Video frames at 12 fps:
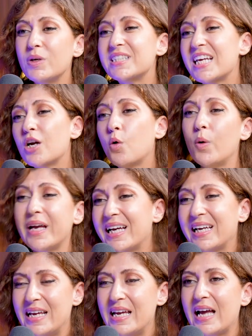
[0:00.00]
was a quick
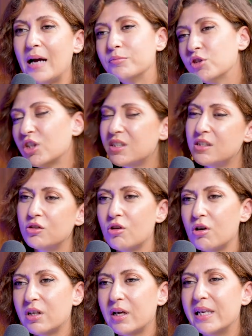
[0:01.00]
recap just to
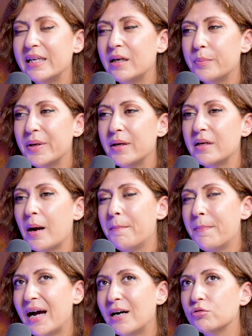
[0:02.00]
talk a little bit
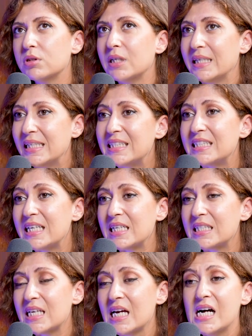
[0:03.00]
about
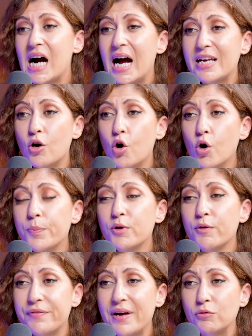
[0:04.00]
listings. I hope
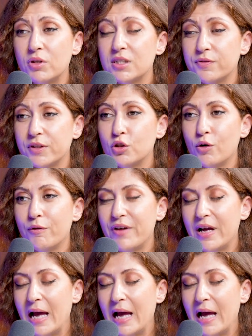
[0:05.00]
you found this video